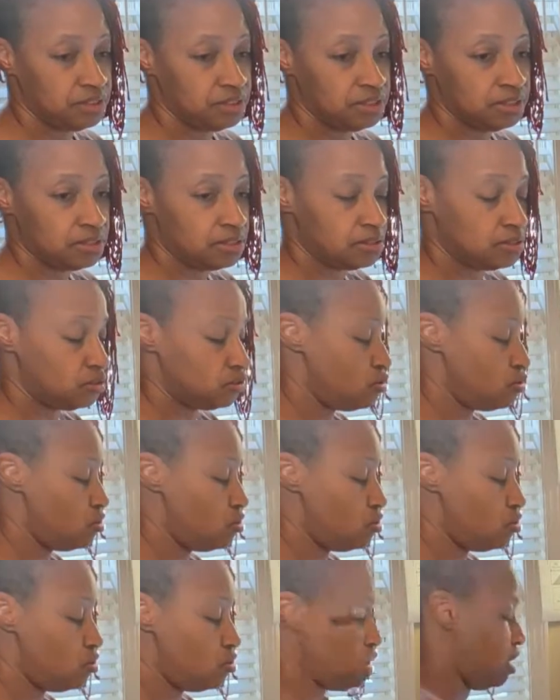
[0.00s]

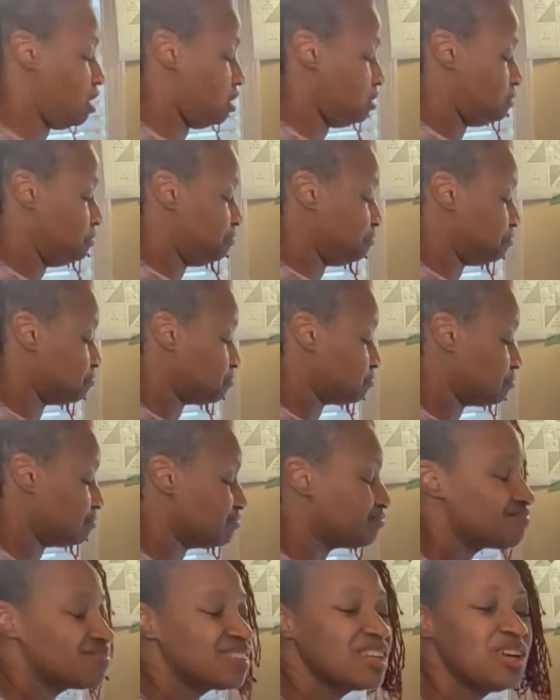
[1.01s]
So,
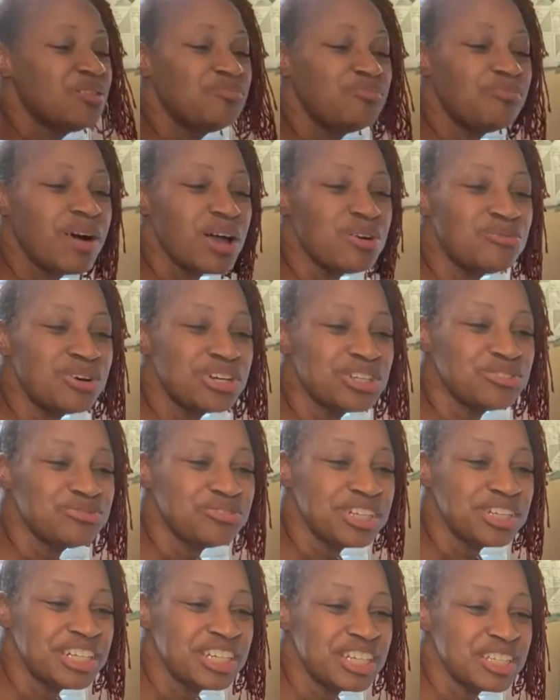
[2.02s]
my
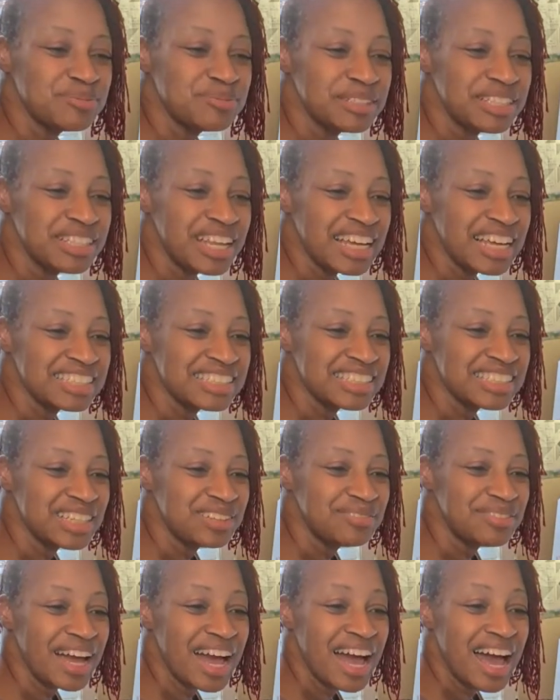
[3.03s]
wonderful husband likes to
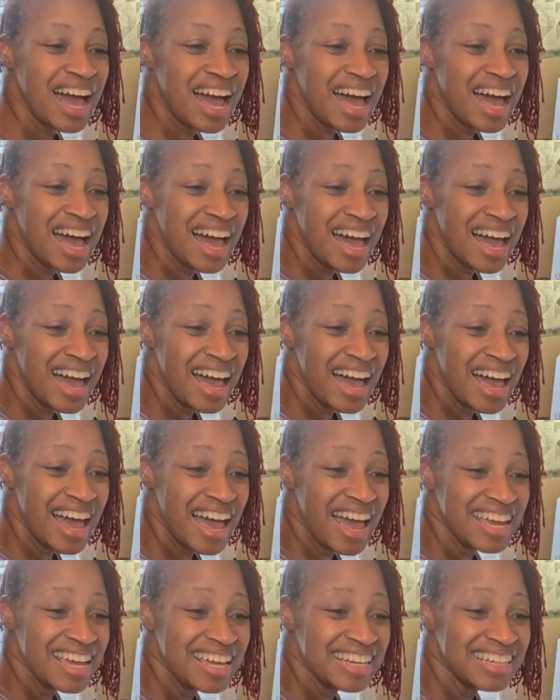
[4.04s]
come in.
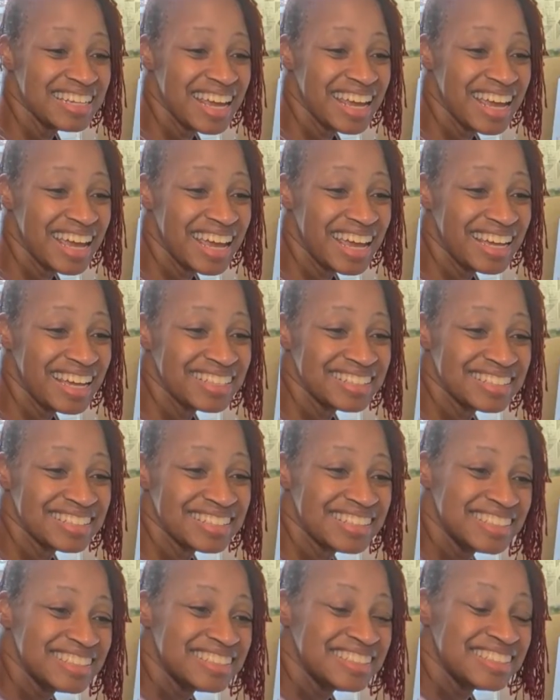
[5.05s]
Hi,
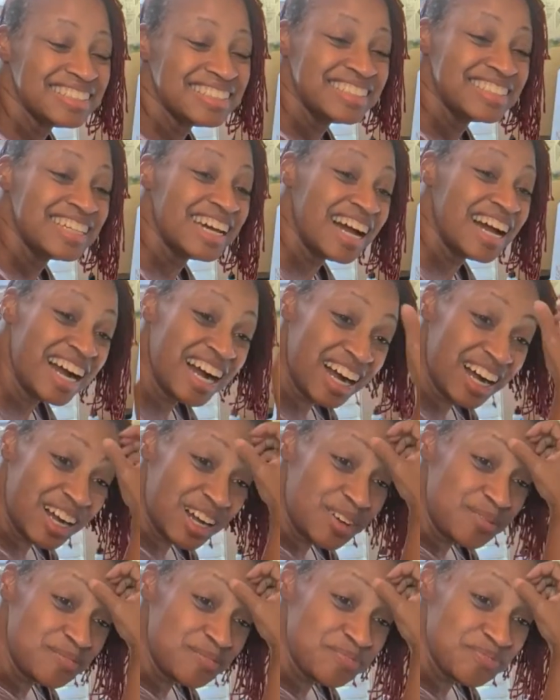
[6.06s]

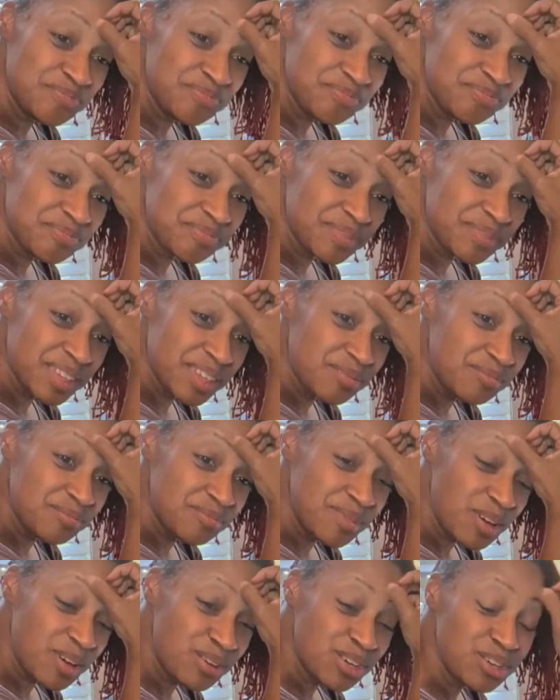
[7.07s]
Annette.
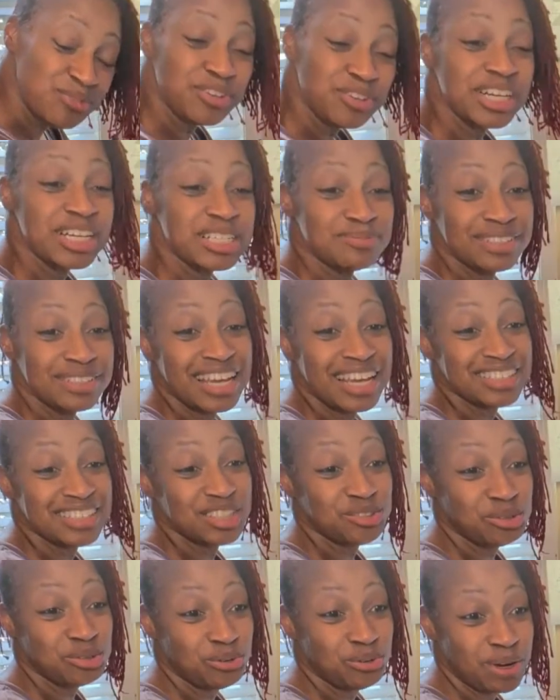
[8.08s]
My wonderful husband likes to
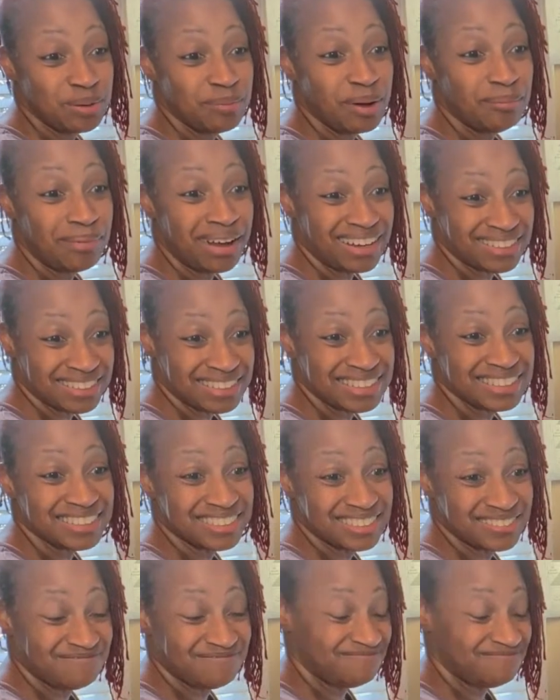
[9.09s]
throw away my boxes.